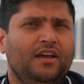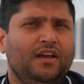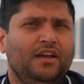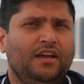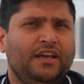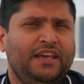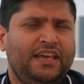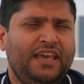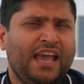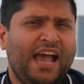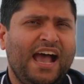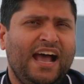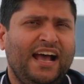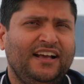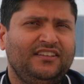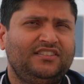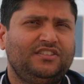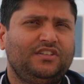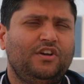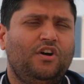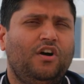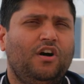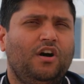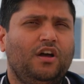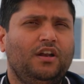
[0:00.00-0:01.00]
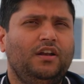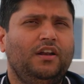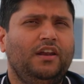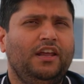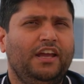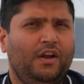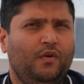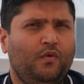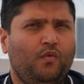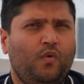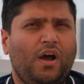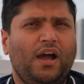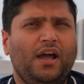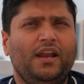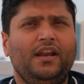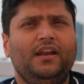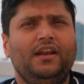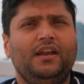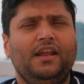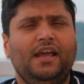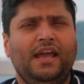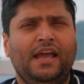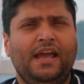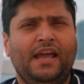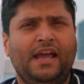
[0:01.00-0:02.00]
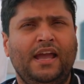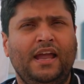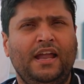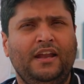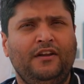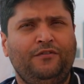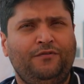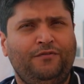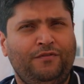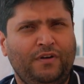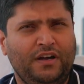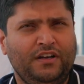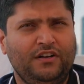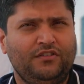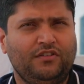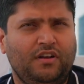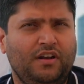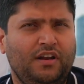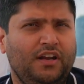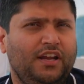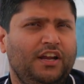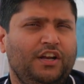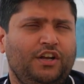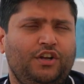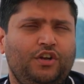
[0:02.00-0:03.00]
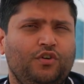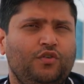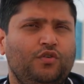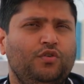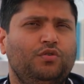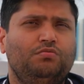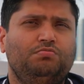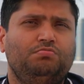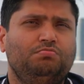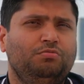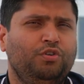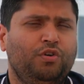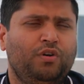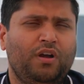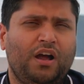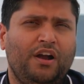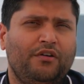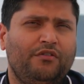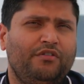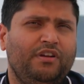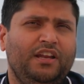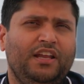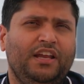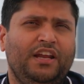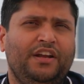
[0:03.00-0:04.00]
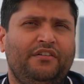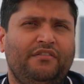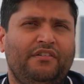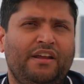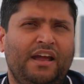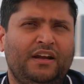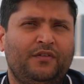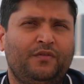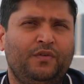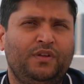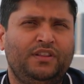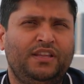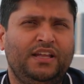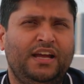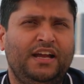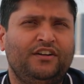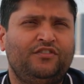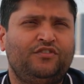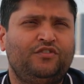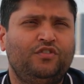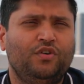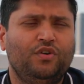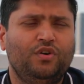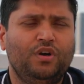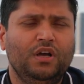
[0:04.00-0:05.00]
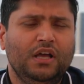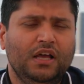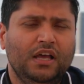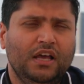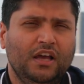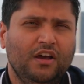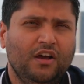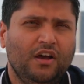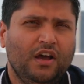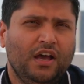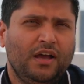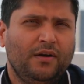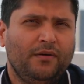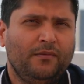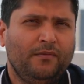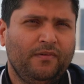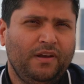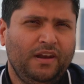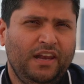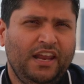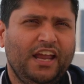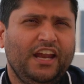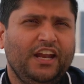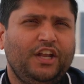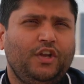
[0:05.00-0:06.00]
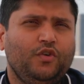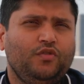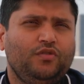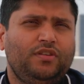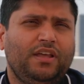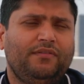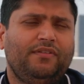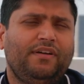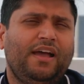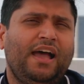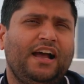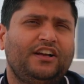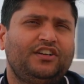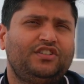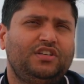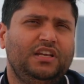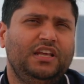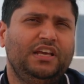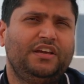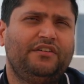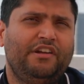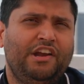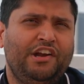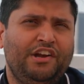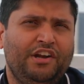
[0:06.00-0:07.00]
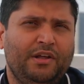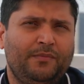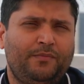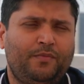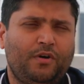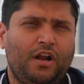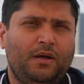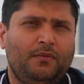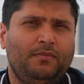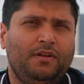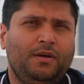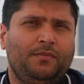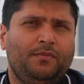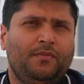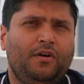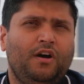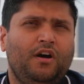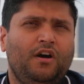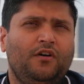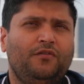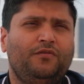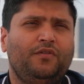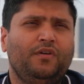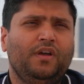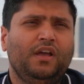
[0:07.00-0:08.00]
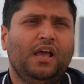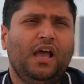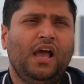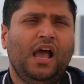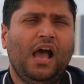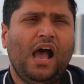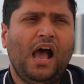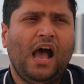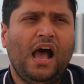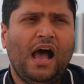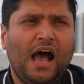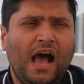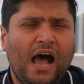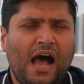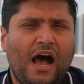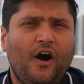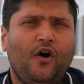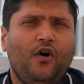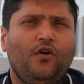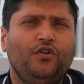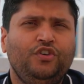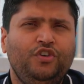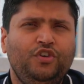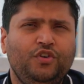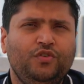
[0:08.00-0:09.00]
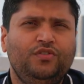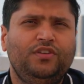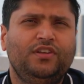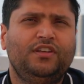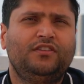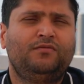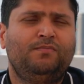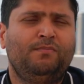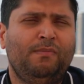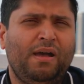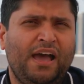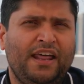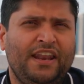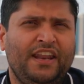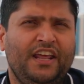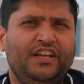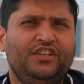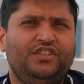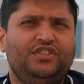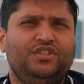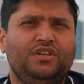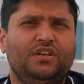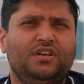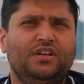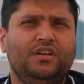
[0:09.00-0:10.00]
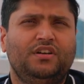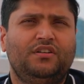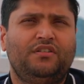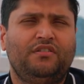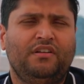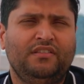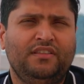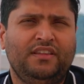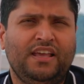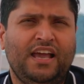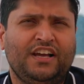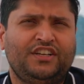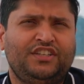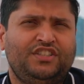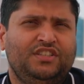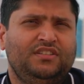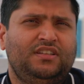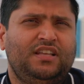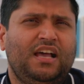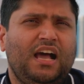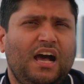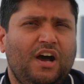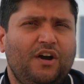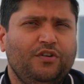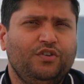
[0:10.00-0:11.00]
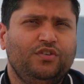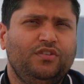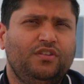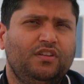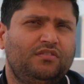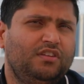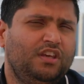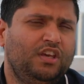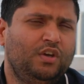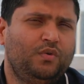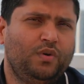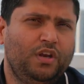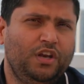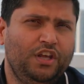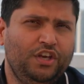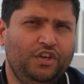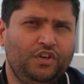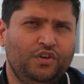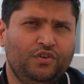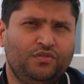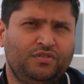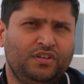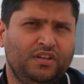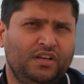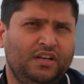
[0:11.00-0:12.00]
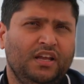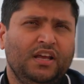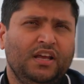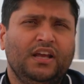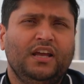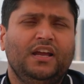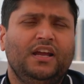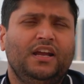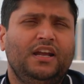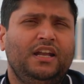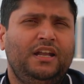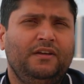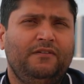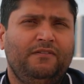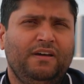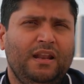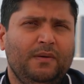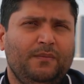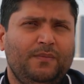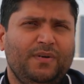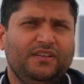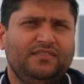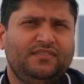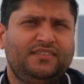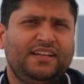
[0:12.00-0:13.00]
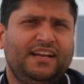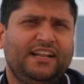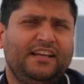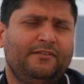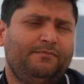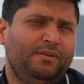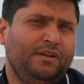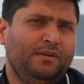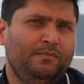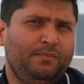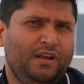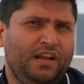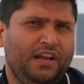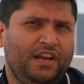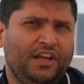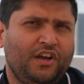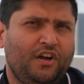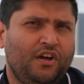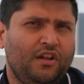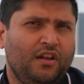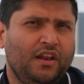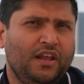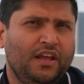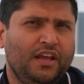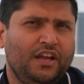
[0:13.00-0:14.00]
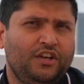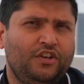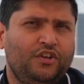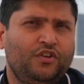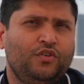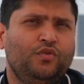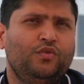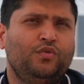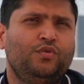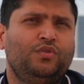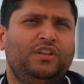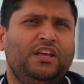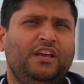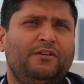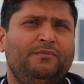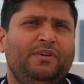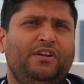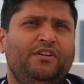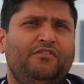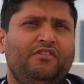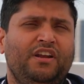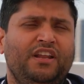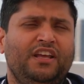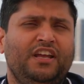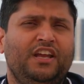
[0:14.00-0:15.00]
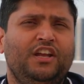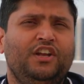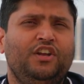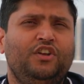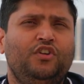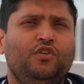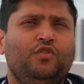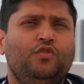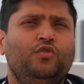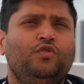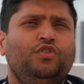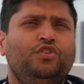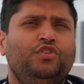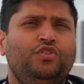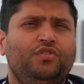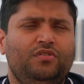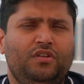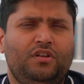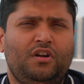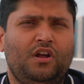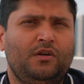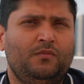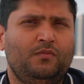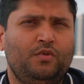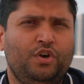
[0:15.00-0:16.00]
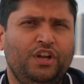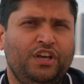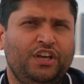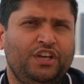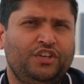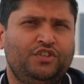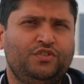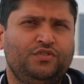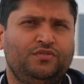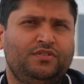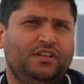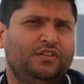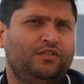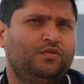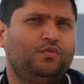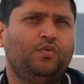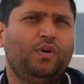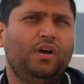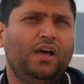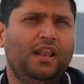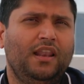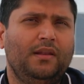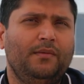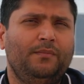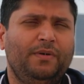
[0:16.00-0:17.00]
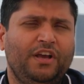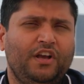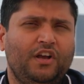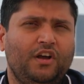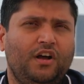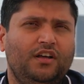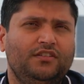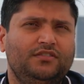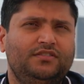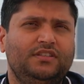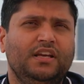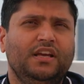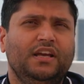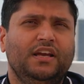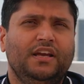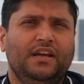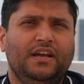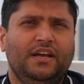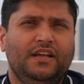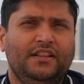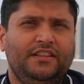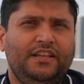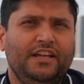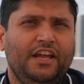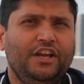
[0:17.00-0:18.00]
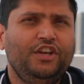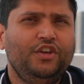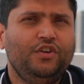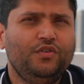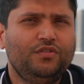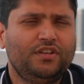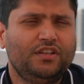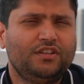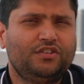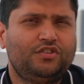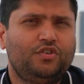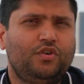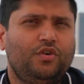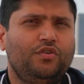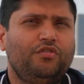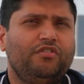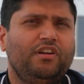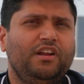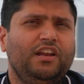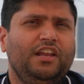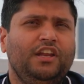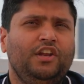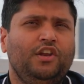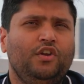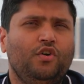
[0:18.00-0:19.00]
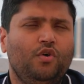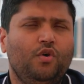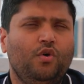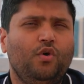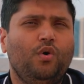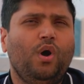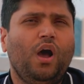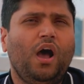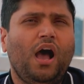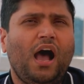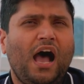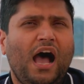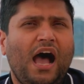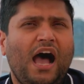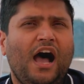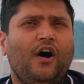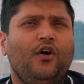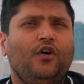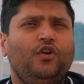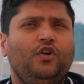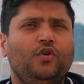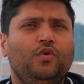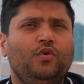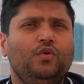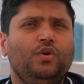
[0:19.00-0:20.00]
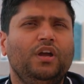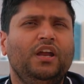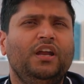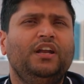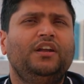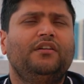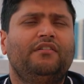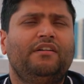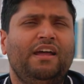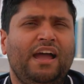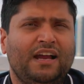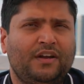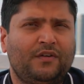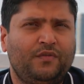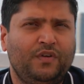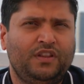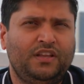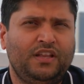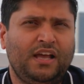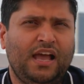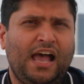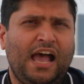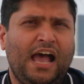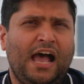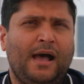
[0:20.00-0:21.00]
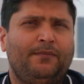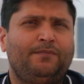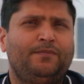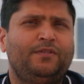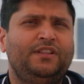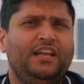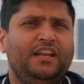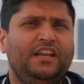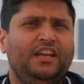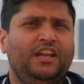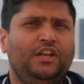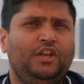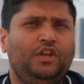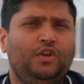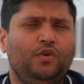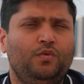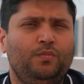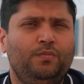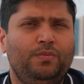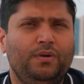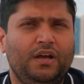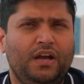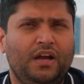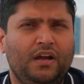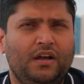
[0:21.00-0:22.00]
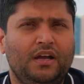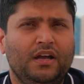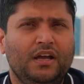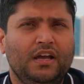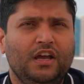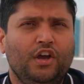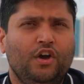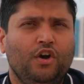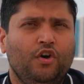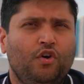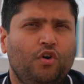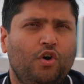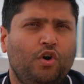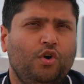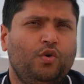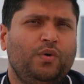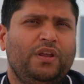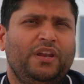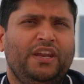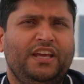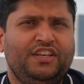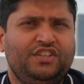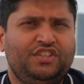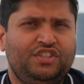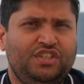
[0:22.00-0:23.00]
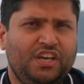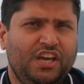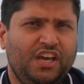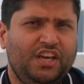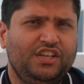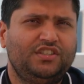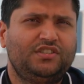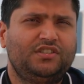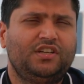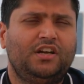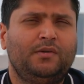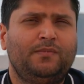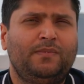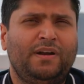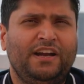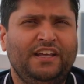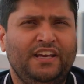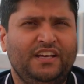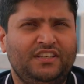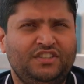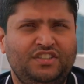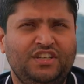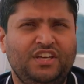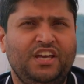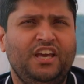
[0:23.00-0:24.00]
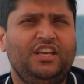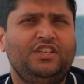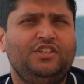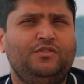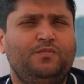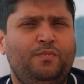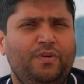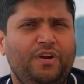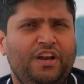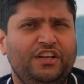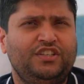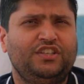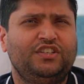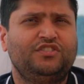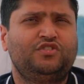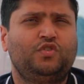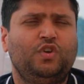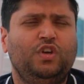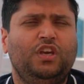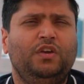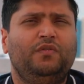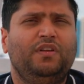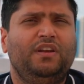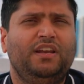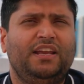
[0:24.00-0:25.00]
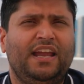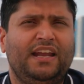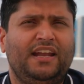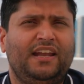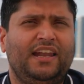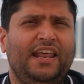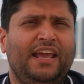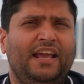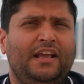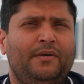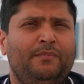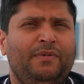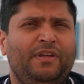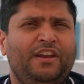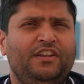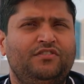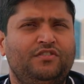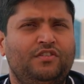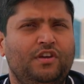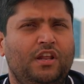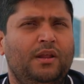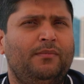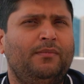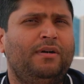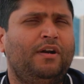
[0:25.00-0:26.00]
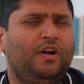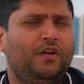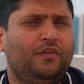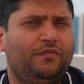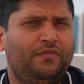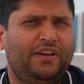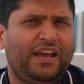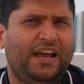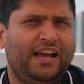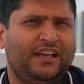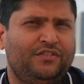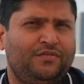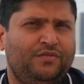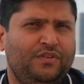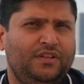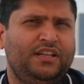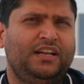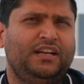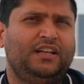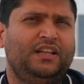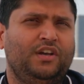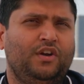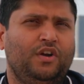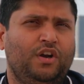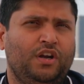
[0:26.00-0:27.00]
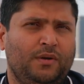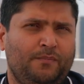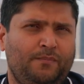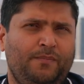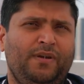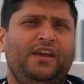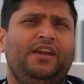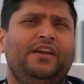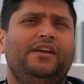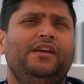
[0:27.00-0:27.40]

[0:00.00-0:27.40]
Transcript: gas on layer 1 and funds on layer 2, you can't really interact with that. So layer 2s have actually created a problem of how users manage transactions, how users equally use it. Developers that have been building on layer 2, they've been running into user onboarding issues as well because their users don't really know how to interact with the app. They need to go to an exchange, third-party exchange, bridges, to even get like minuscule amount of gas fee that they got to pay.